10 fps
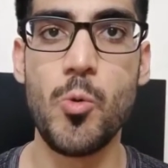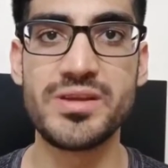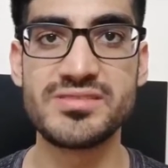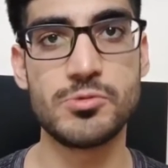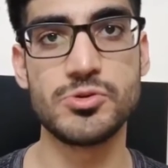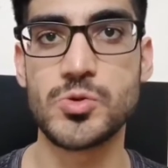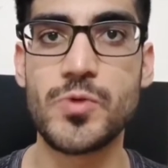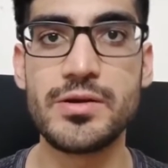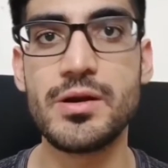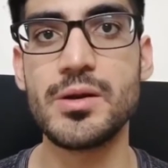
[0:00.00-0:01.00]
what is the question
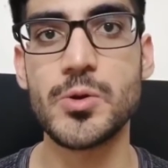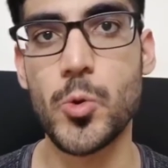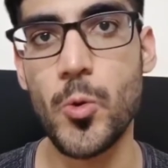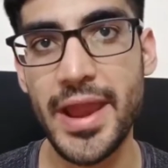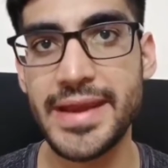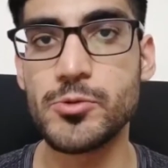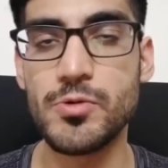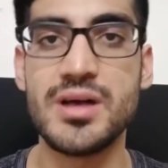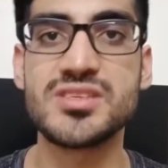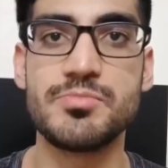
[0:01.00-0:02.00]
writer trying to
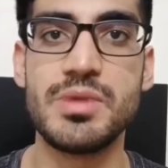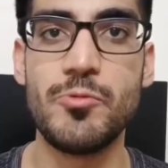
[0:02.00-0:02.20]
ask me?